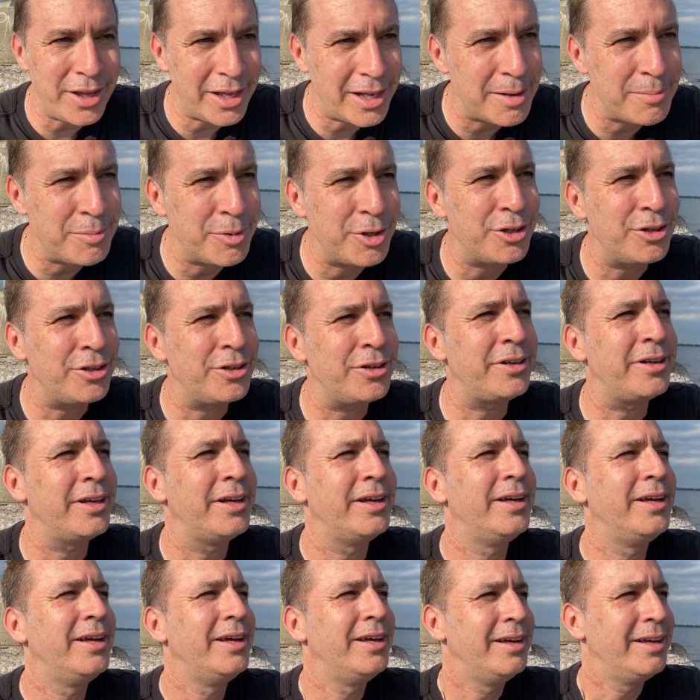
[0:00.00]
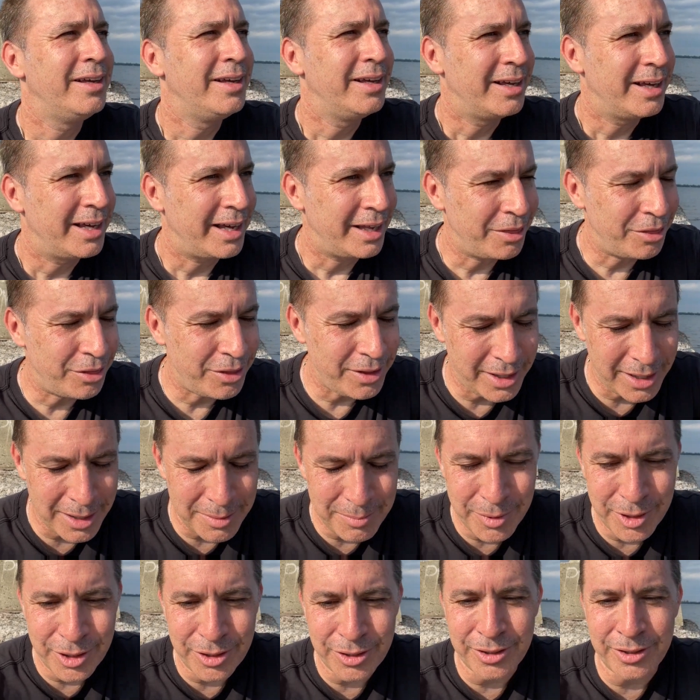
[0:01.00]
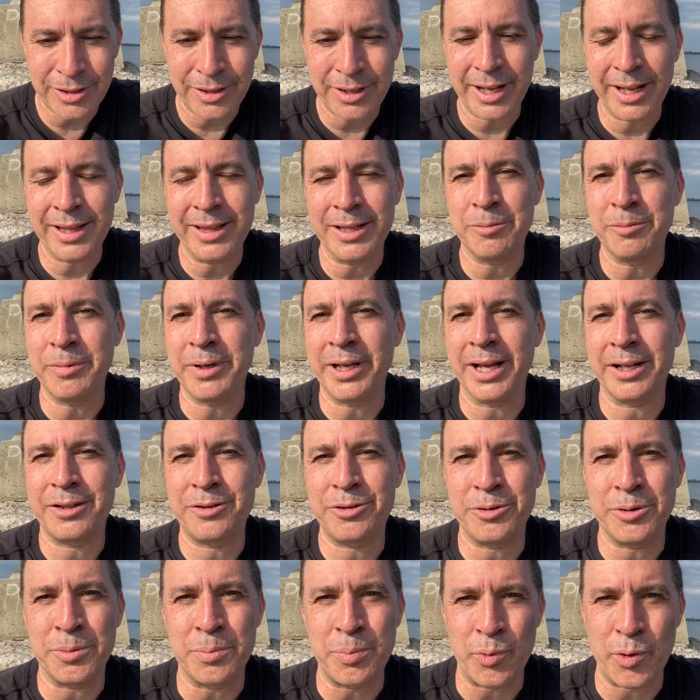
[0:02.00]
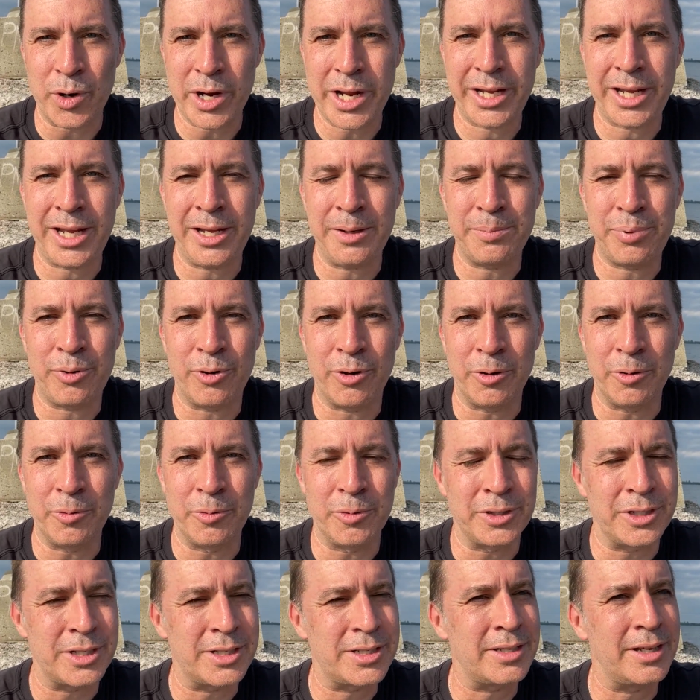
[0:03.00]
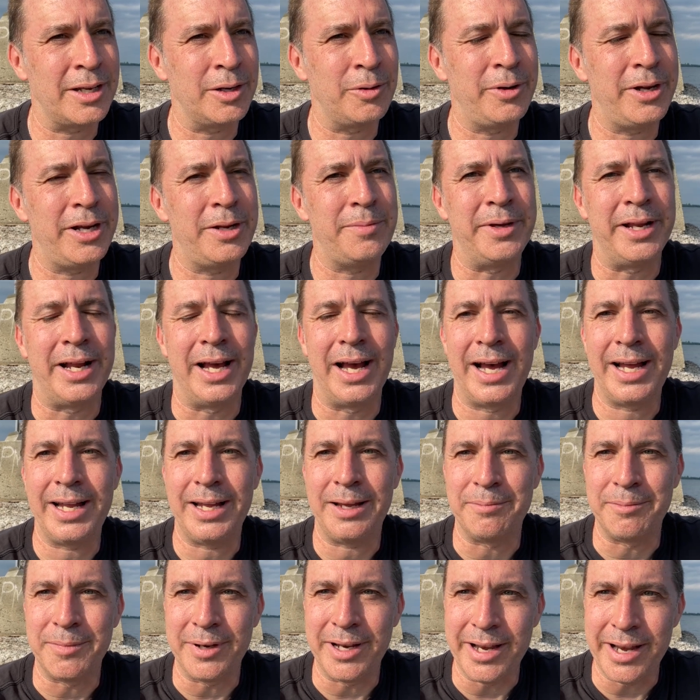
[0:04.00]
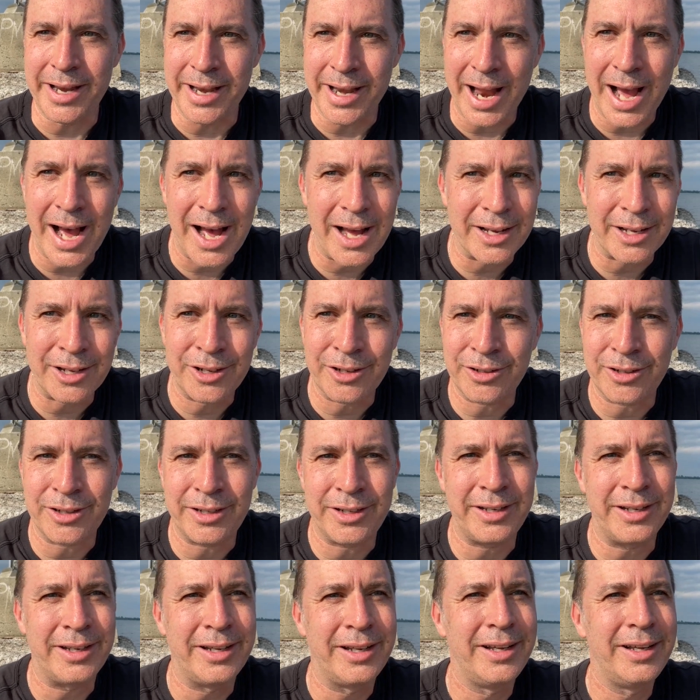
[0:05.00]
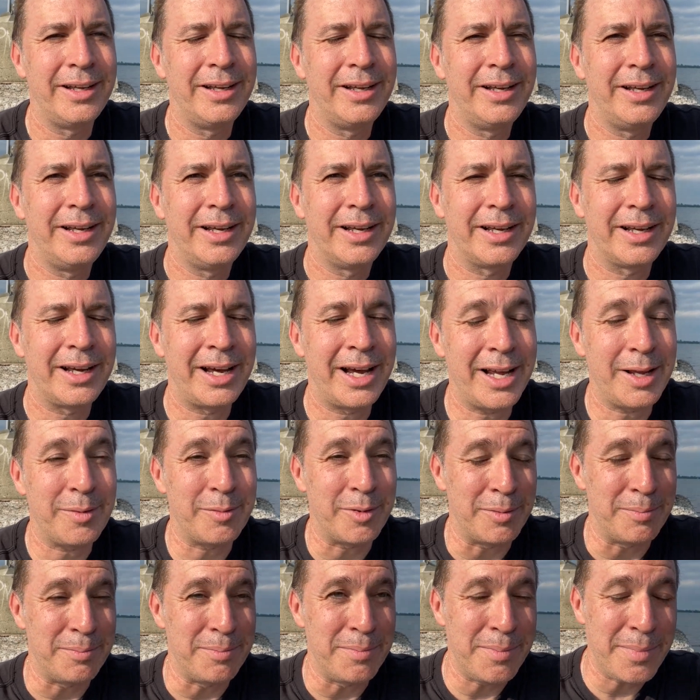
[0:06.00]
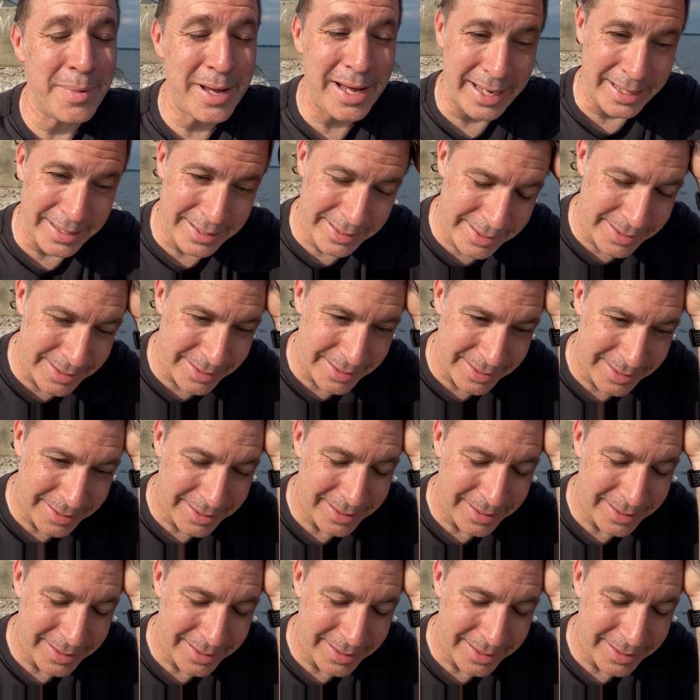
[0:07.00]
I'm good. And then we get to a breaking point where we're just like, wait a minute, I am not good. I am a mess.